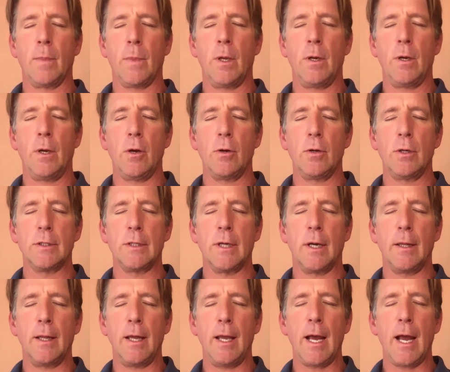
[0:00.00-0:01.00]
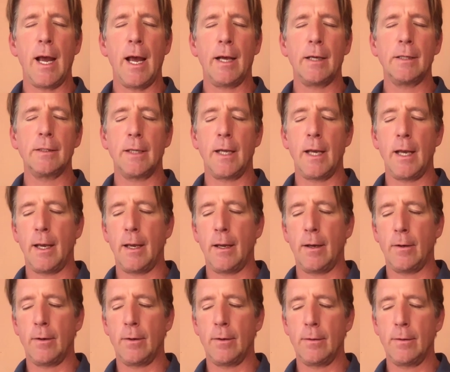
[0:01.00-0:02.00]
And notice on the
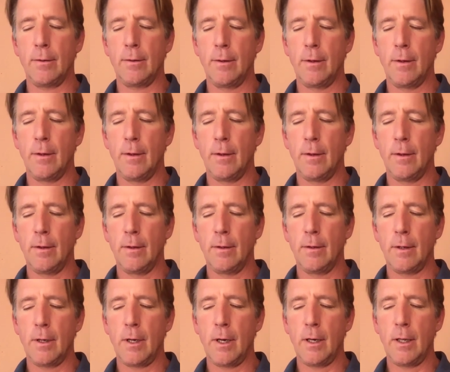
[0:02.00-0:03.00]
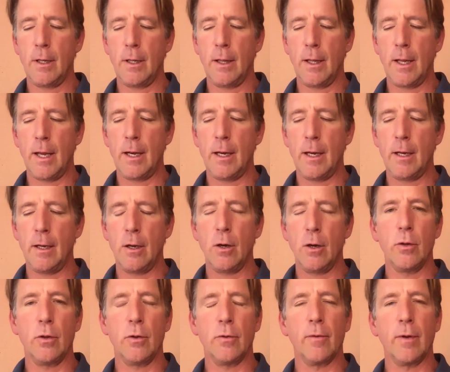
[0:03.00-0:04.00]
exhale, kind of the letting
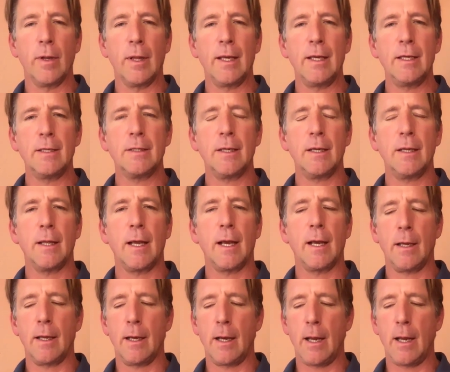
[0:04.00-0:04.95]
go, the releasing that can